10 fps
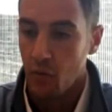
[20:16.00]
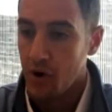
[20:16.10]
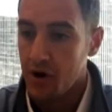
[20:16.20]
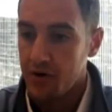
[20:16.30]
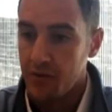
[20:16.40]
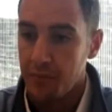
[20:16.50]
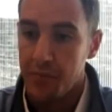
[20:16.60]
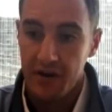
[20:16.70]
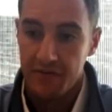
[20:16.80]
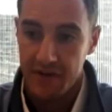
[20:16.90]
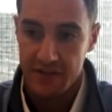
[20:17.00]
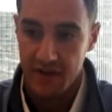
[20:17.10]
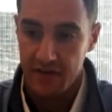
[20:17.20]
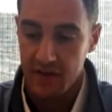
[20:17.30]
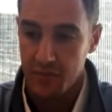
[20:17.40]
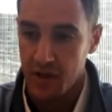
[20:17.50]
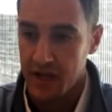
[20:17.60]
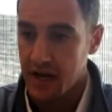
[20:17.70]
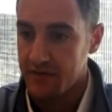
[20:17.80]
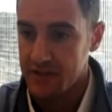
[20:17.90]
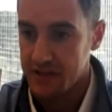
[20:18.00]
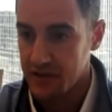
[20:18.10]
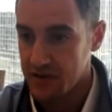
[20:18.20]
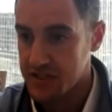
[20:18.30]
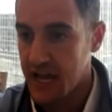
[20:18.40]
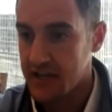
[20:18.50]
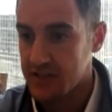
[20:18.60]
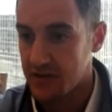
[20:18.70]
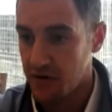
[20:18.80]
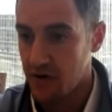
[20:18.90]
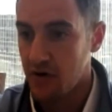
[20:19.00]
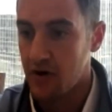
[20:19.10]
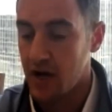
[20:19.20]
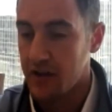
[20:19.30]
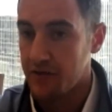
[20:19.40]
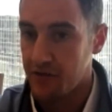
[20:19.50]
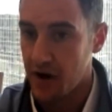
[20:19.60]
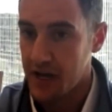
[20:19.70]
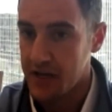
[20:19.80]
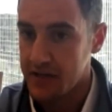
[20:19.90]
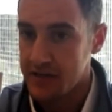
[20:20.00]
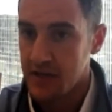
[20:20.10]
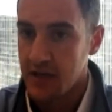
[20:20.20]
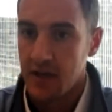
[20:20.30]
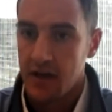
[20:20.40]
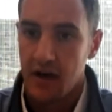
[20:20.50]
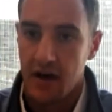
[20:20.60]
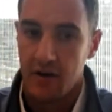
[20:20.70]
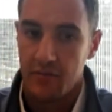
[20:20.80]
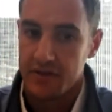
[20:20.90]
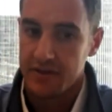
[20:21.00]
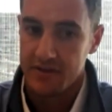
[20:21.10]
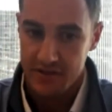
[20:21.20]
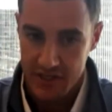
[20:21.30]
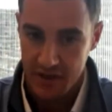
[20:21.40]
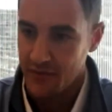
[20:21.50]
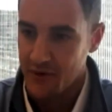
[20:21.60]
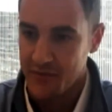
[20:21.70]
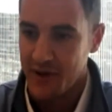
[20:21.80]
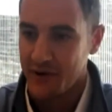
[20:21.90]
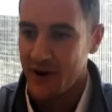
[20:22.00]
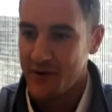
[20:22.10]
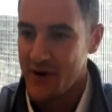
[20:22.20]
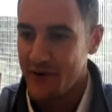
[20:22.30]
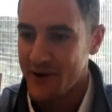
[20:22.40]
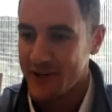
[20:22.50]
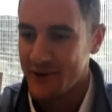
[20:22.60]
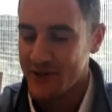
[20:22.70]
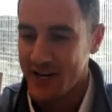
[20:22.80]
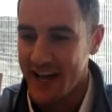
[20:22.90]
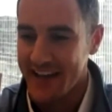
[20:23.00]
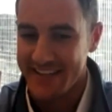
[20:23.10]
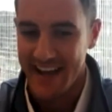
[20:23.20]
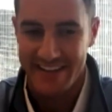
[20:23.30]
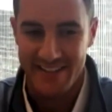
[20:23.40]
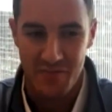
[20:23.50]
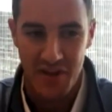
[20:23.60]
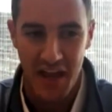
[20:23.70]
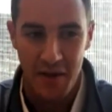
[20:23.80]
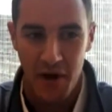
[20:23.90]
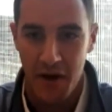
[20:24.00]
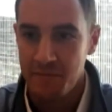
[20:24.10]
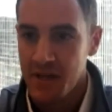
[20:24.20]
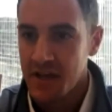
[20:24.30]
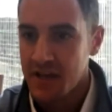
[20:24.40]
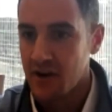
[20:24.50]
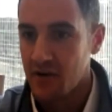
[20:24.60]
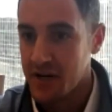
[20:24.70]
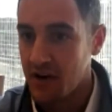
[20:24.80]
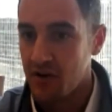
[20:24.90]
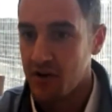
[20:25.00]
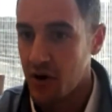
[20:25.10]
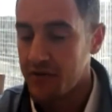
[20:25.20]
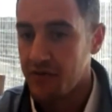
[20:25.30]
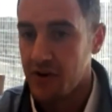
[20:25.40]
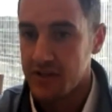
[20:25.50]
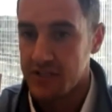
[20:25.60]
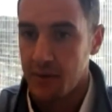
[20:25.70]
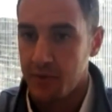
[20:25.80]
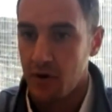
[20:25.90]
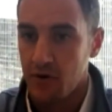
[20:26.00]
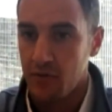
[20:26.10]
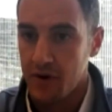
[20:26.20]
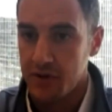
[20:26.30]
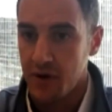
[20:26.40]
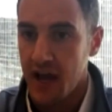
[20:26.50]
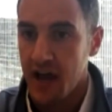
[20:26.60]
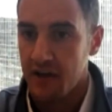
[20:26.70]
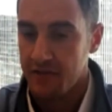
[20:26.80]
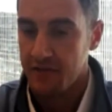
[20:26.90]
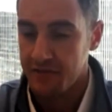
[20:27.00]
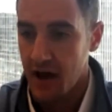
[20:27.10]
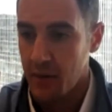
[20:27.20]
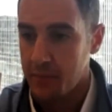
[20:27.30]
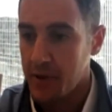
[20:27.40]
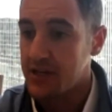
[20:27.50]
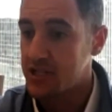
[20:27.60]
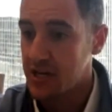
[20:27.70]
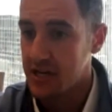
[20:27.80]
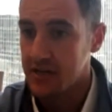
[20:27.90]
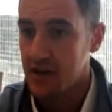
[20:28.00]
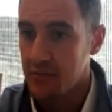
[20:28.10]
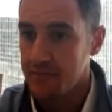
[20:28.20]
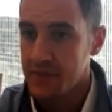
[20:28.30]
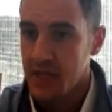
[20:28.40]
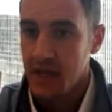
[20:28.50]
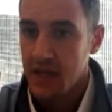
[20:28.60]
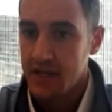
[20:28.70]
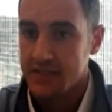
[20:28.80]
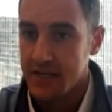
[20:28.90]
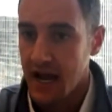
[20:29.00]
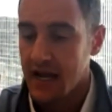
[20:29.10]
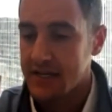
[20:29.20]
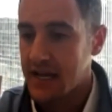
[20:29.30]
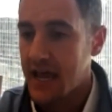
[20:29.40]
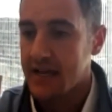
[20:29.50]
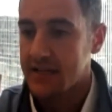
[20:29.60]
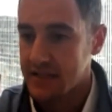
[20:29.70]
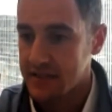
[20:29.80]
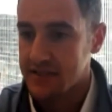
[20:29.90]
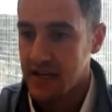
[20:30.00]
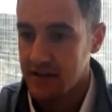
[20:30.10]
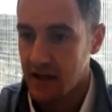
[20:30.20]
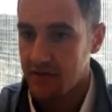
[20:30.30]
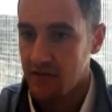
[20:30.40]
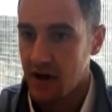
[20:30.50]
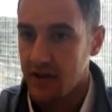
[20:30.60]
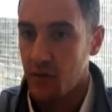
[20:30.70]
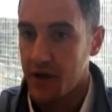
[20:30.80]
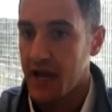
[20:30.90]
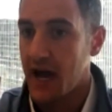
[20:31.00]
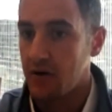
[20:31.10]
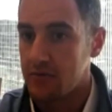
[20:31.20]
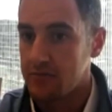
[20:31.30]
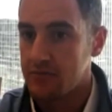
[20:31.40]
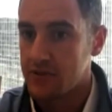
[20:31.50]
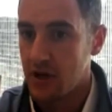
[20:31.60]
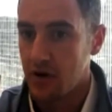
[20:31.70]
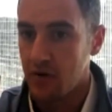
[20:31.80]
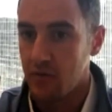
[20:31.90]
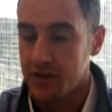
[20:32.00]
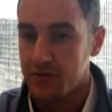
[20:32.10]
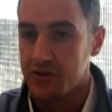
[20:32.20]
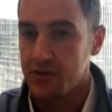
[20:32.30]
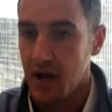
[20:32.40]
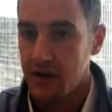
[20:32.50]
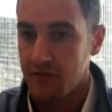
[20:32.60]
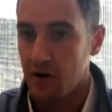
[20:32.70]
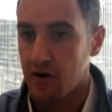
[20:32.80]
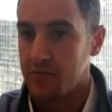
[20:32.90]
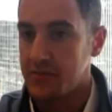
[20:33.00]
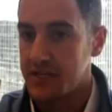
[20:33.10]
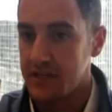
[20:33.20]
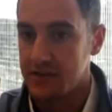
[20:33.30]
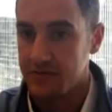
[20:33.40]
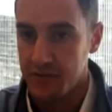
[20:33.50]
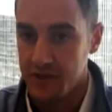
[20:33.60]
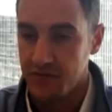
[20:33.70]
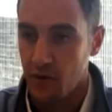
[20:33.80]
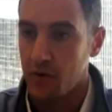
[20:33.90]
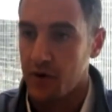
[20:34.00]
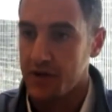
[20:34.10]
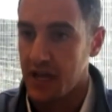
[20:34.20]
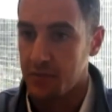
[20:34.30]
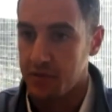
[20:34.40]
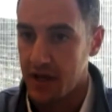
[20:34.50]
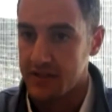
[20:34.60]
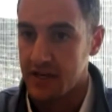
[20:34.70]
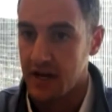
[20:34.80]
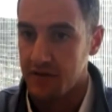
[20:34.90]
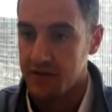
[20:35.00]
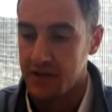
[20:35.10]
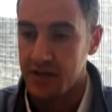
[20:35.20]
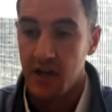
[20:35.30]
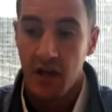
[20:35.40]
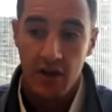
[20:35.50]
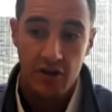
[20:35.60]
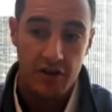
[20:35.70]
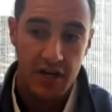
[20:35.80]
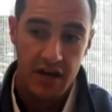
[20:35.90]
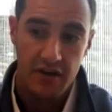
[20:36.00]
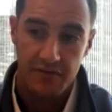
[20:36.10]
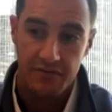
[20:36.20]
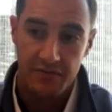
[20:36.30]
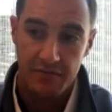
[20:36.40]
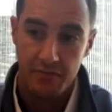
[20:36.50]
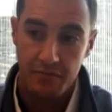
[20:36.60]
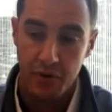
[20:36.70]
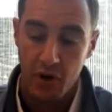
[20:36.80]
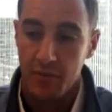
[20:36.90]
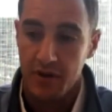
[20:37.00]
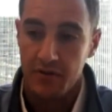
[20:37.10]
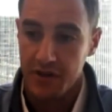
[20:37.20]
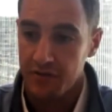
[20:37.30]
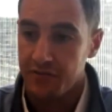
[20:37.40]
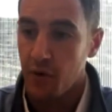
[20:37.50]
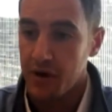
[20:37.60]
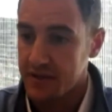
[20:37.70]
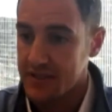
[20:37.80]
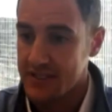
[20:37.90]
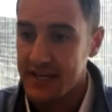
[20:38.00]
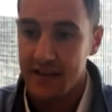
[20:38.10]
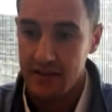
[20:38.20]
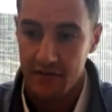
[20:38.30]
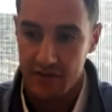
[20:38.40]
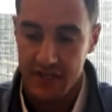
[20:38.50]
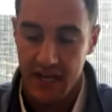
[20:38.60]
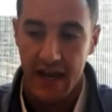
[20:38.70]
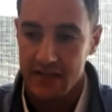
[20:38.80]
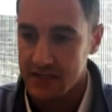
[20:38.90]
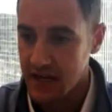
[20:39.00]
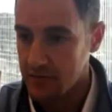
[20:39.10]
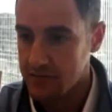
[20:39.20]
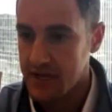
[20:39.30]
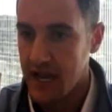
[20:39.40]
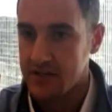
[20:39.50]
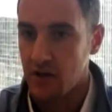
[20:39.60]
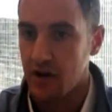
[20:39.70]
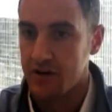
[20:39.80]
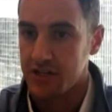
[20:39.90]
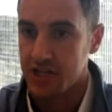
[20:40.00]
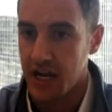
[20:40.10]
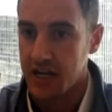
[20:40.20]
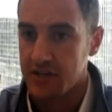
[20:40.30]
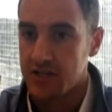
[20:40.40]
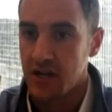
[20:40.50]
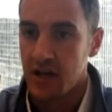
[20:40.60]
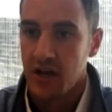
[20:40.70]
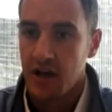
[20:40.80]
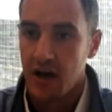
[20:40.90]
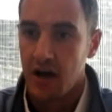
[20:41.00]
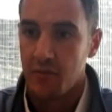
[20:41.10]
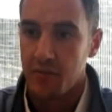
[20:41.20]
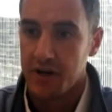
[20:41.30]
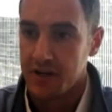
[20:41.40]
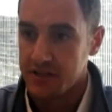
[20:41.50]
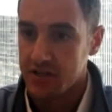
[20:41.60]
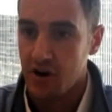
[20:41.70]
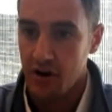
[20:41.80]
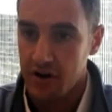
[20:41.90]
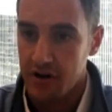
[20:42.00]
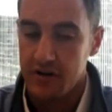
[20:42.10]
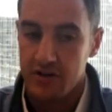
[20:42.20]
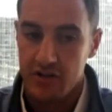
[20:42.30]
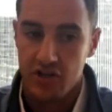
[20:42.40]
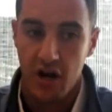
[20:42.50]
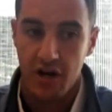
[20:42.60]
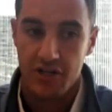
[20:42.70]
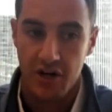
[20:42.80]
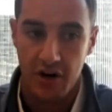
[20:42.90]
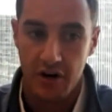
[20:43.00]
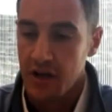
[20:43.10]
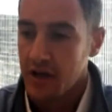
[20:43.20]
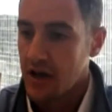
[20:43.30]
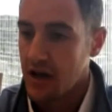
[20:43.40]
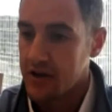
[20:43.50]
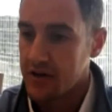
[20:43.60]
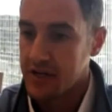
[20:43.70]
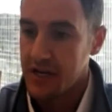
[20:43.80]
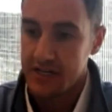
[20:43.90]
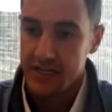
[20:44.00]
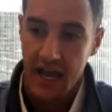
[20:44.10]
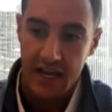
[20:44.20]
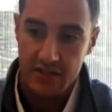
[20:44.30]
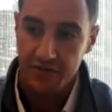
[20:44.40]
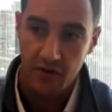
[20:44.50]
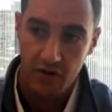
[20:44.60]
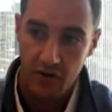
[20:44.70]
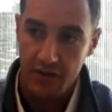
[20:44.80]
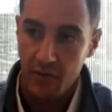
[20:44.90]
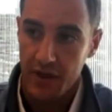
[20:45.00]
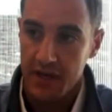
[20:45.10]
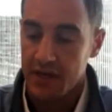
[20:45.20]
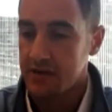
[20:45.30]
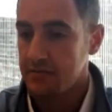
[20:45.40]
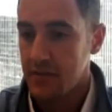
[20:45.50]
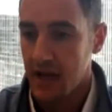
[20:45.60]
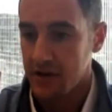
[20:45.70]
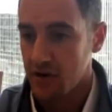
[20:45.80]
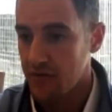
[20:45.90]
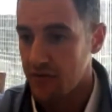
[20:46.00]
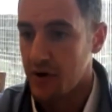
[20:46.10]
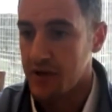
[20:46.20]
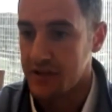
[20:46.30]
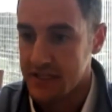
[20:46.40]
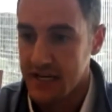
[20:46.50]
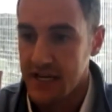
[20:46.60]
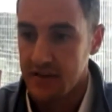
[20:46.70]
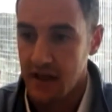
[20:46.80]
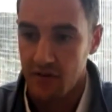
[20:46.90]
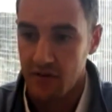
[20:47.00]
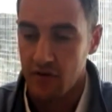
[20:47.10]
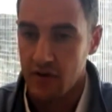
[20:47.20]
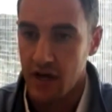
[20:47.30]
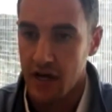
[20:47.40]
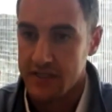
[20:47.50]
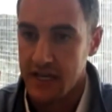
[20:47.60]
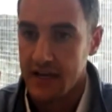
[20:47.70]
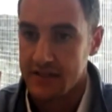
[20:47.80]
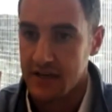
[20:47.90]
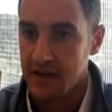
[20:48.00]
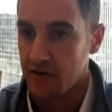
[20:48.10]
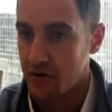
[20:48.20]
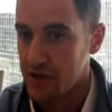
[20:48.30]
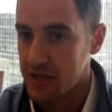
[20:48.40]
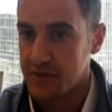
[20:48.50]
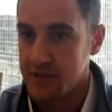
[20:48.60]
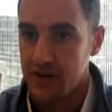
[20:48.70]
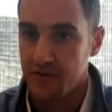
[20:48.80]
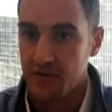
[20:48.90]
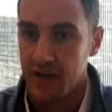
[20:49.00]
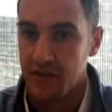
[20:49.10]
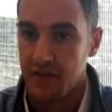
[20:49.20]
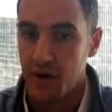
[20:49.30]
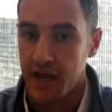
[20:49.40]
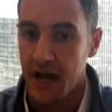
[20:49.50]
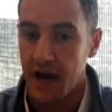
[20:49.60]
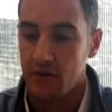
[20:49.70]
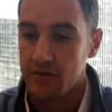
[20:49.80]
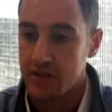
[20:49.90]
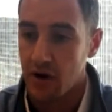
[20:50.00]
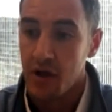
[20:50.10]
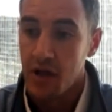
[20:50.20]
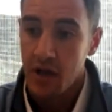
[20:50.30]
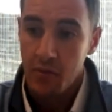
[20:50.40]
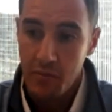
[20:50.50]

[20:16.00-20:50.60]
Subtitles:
what are the benefits of having the plan. Obviously, there's tax deferral on the front end, and Tim would be a better resource than I, is not a CPA, but in Illinois, for example, when you have pension income, it's not taxed at the state level on the way out. So when you do have RMDs from these 401k plans and everything, you're kind of permanently avoiding the state level tax. Now, tax law could change, but in its current structure, you're getting tax deferral on the way in, and you're avoiding the state level tax in Illinois specifically on the way out. So